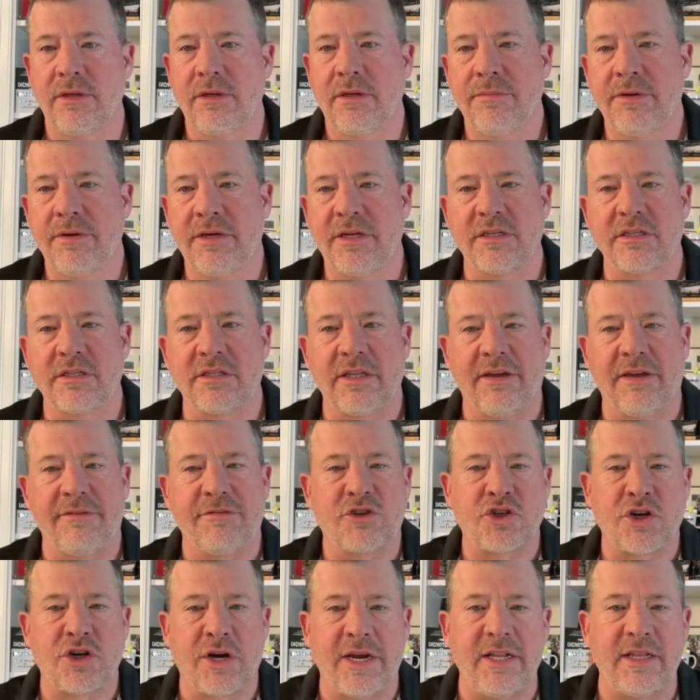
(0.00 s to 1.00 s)
because they've
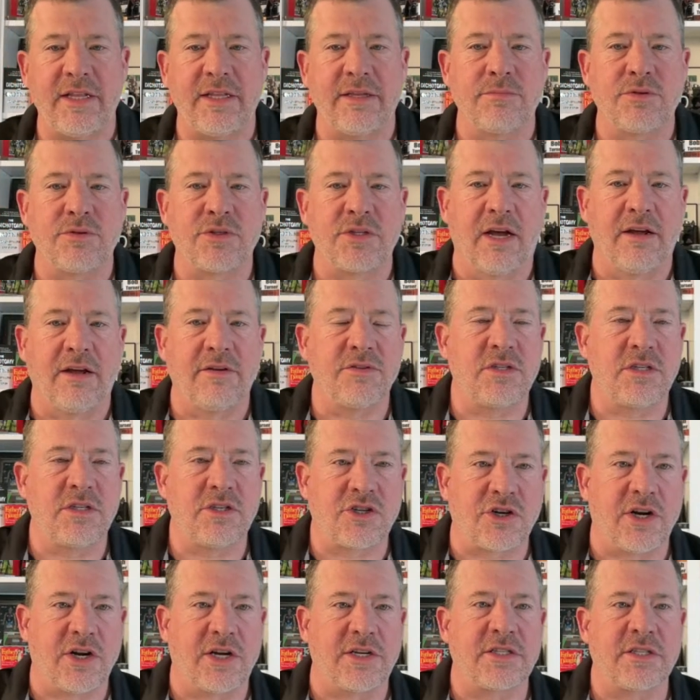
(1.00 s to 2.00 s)
trained themselves to
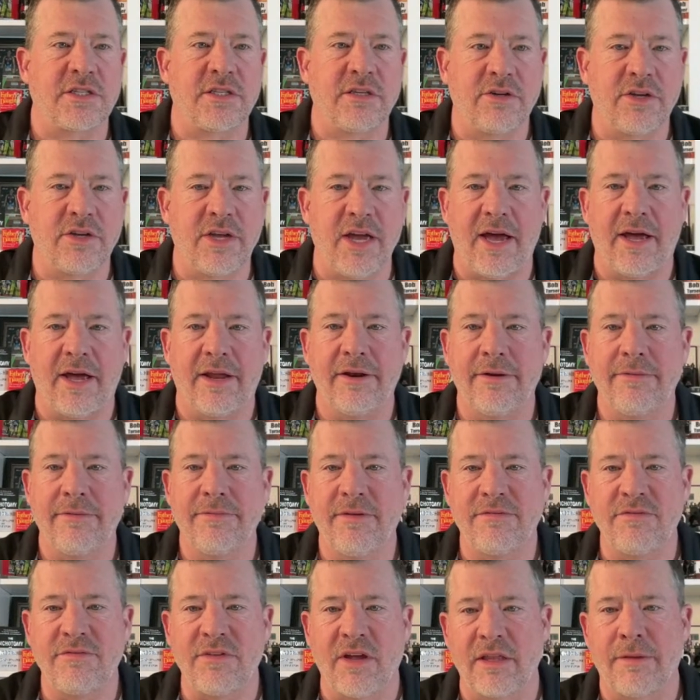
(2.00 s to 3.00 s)
trust their gut.
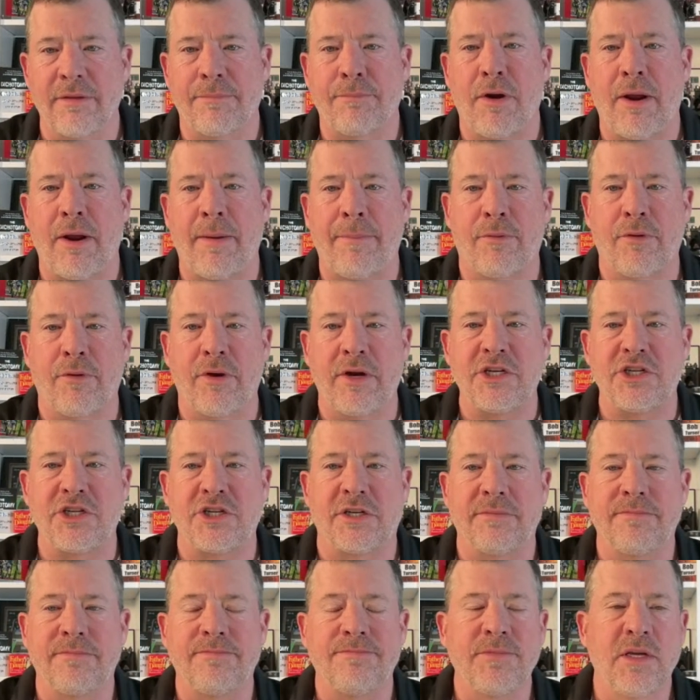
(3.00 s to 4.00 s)
They've done the
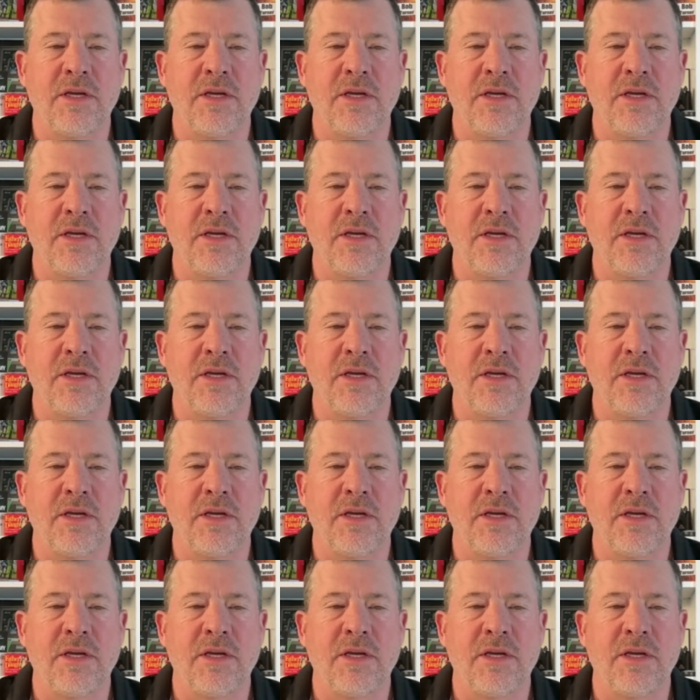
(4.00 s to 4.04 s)
preparation.